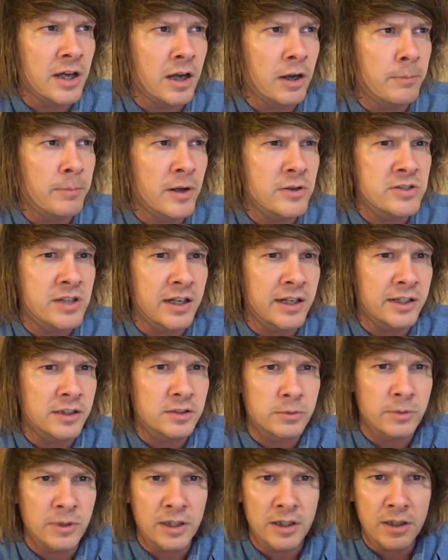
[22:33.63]
I'll post a link
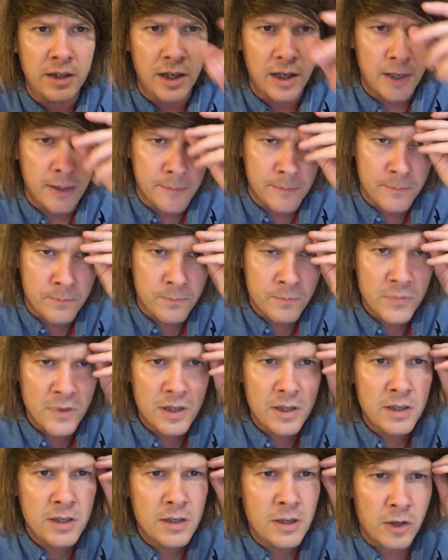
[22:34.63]
to it on
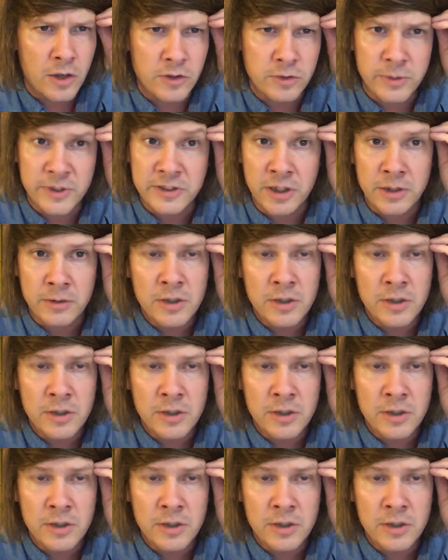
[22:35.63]
Twitter